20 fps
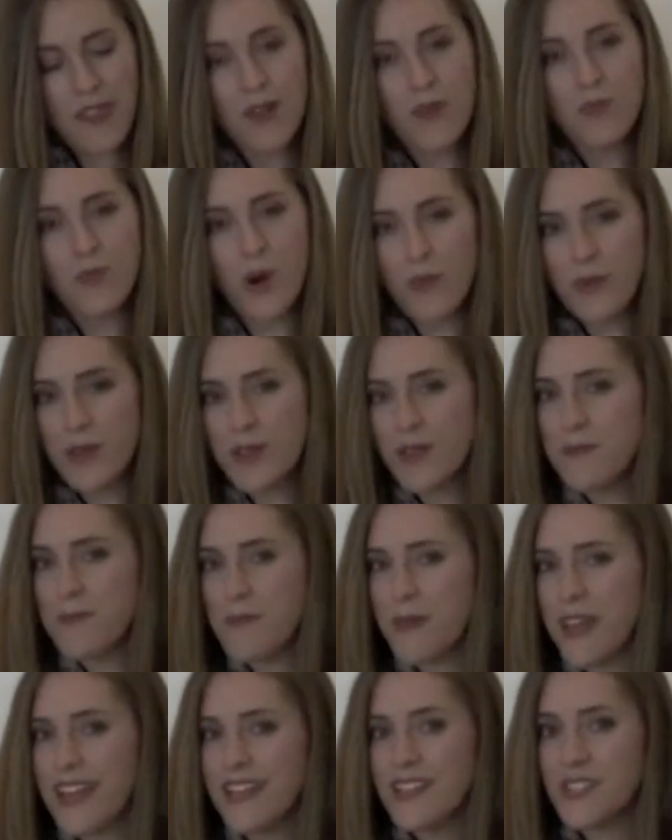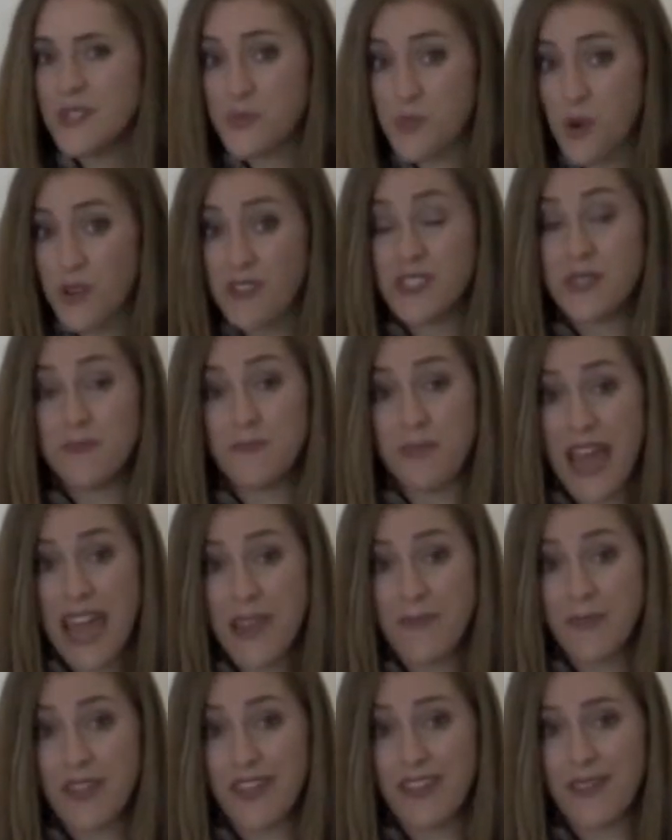What would it mean to want a
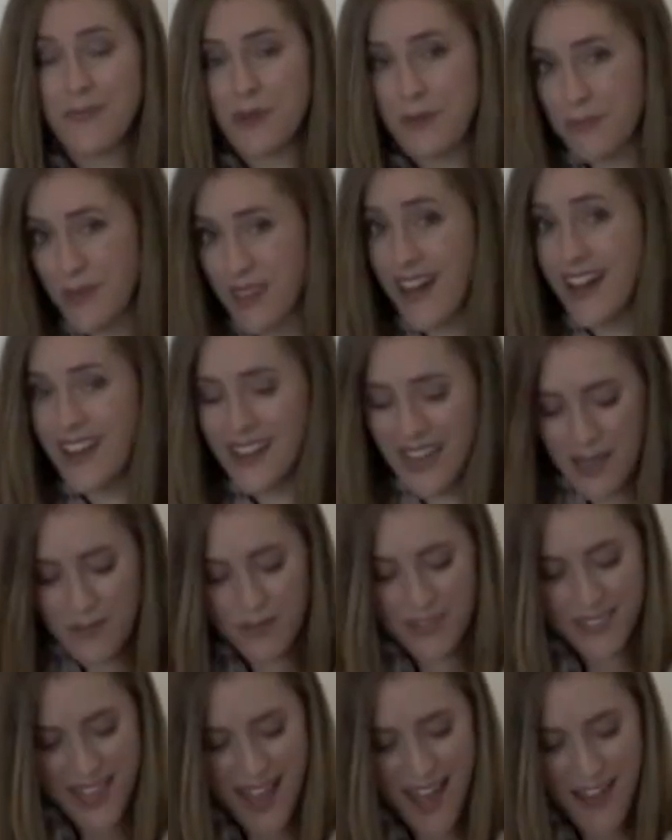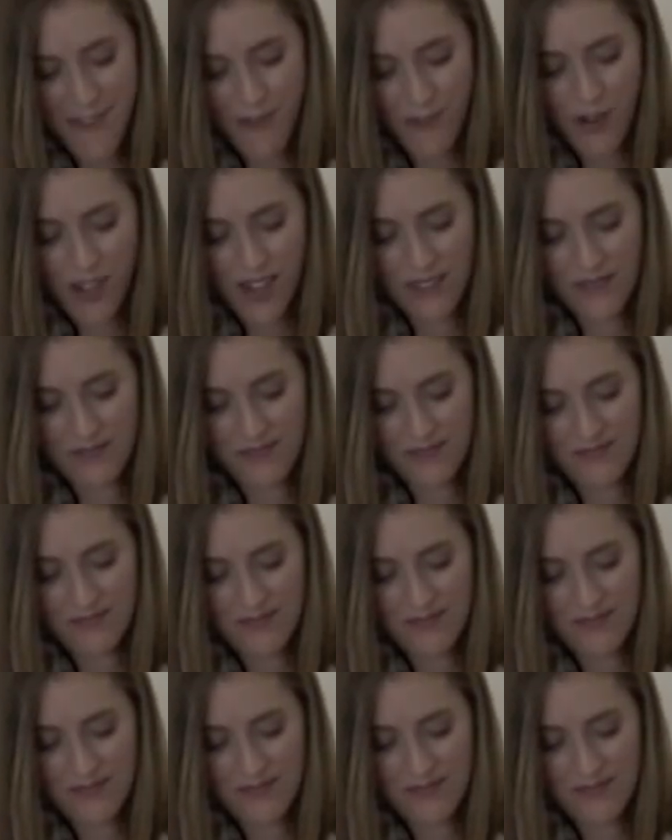baby but be unable to have one?